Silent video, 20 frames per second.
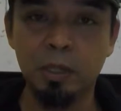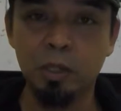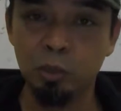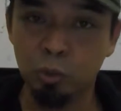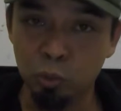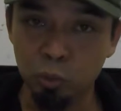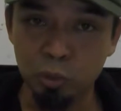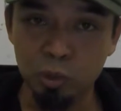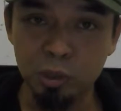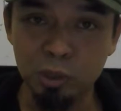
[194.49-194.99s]

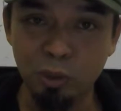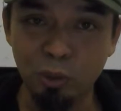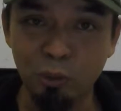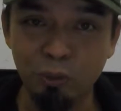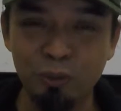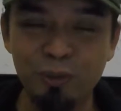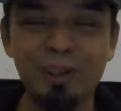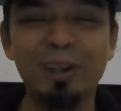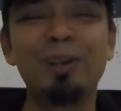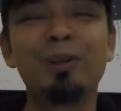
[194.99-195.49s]
user
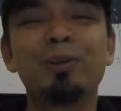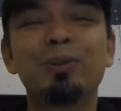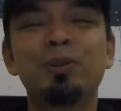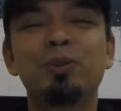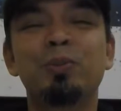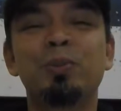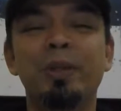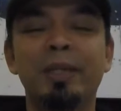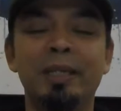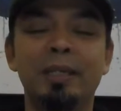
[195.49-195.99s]
of Krylon
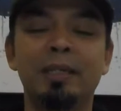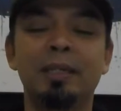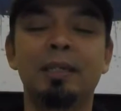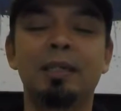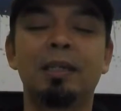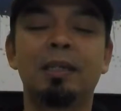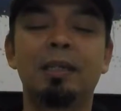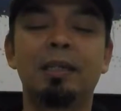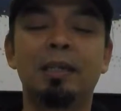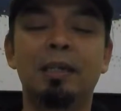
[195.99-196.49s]
spray,
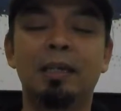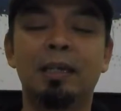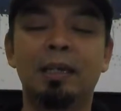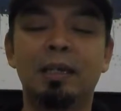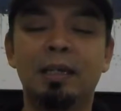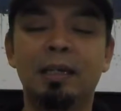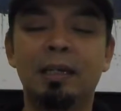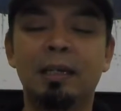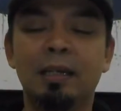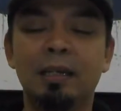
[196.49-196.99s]

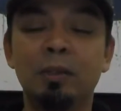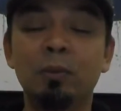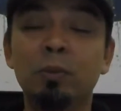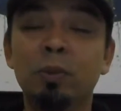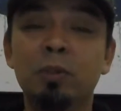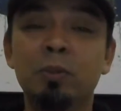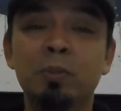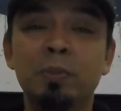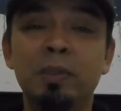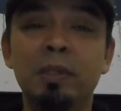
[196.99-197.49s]
it
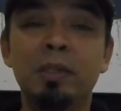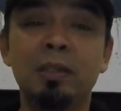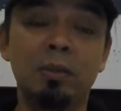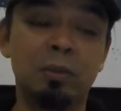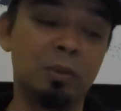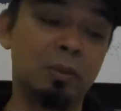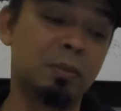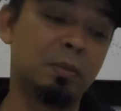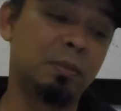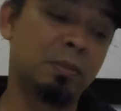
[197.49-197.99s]
works pretty
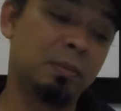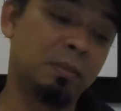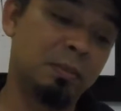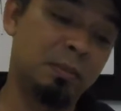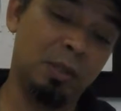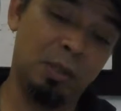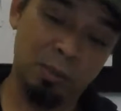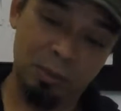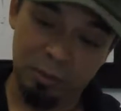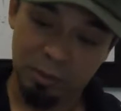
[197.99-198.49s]
good,
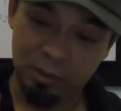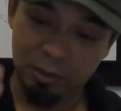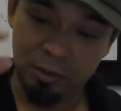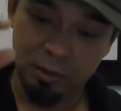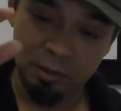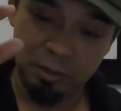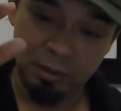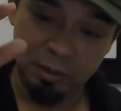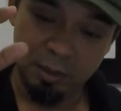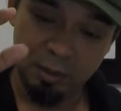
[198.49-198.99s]

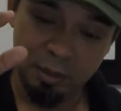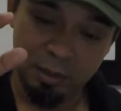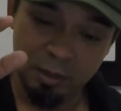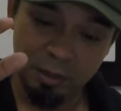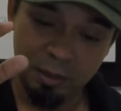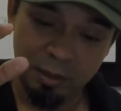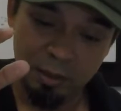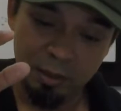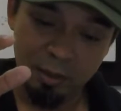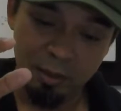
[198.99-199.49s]
because
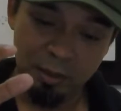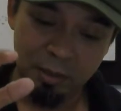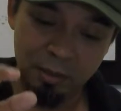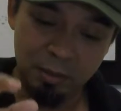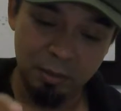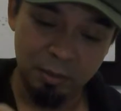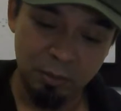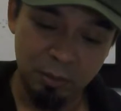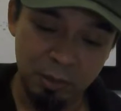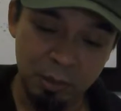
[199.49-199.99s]

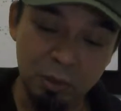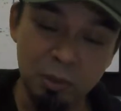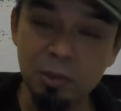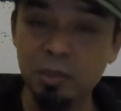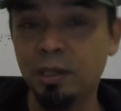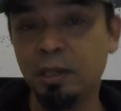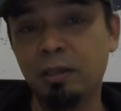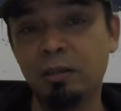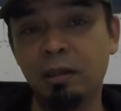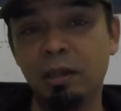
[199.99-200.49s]
when
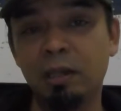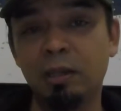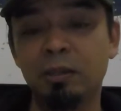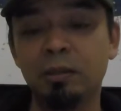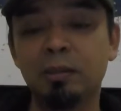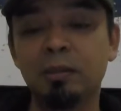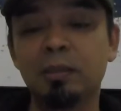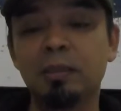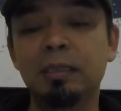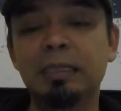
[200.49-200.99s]
using
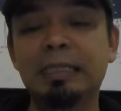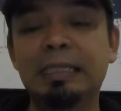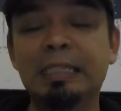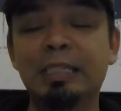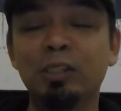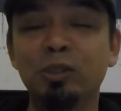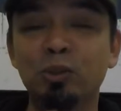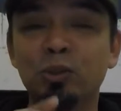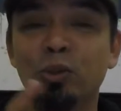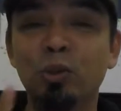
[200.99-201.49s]
Krylon,
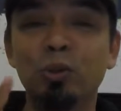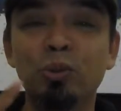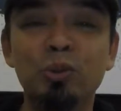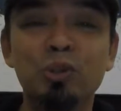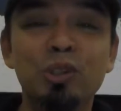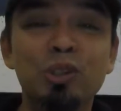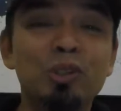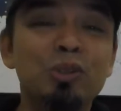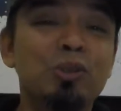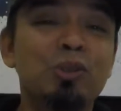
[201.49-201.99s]
you don't
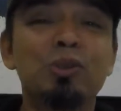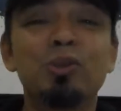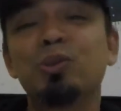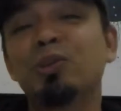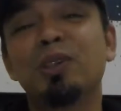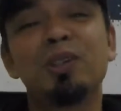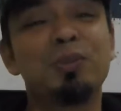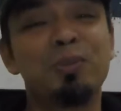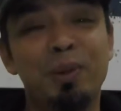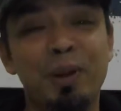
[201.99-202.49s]
need to use
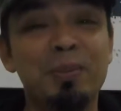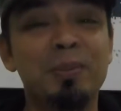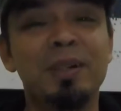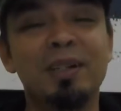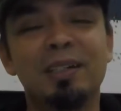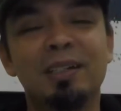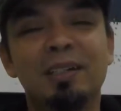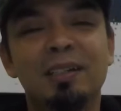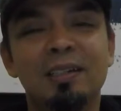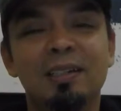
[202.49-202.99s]
any primer.
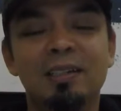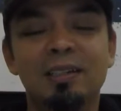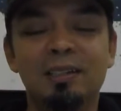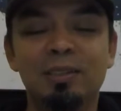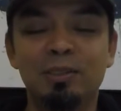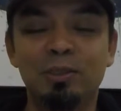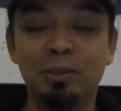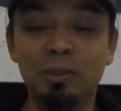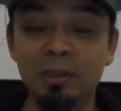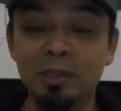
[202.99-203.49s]

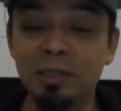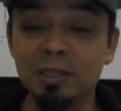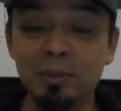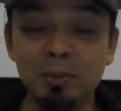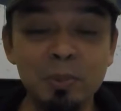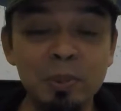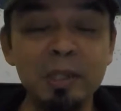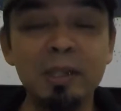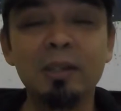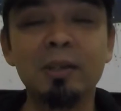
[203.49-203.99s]
So you just
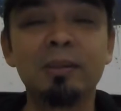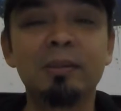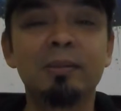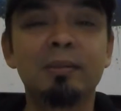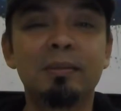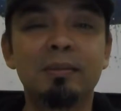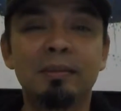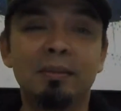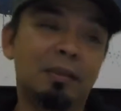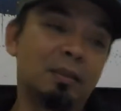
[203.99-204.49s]
spray it
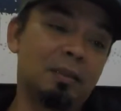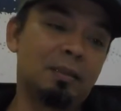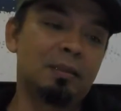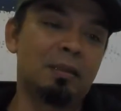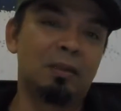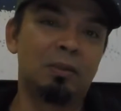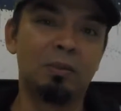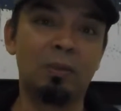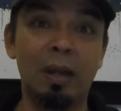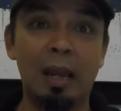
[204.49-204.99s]
on
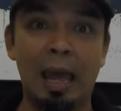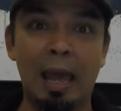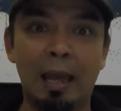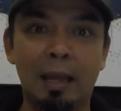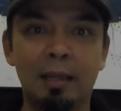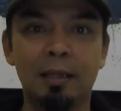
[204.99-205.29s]
and voila,